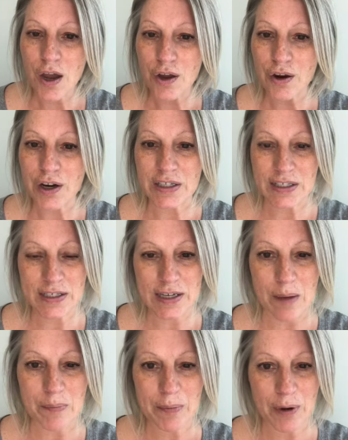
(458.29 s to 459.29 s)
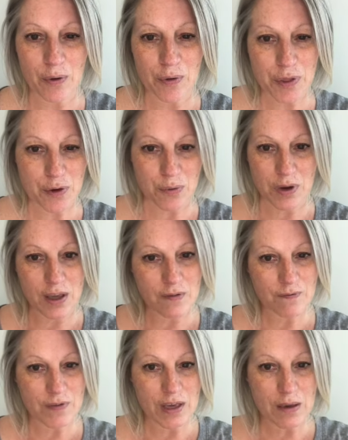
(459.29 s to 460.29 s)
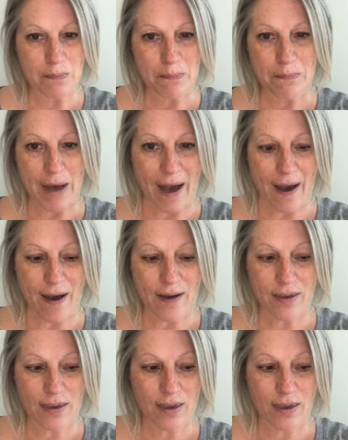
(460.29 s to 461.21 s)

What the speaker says: You're going to step about 3 feet back,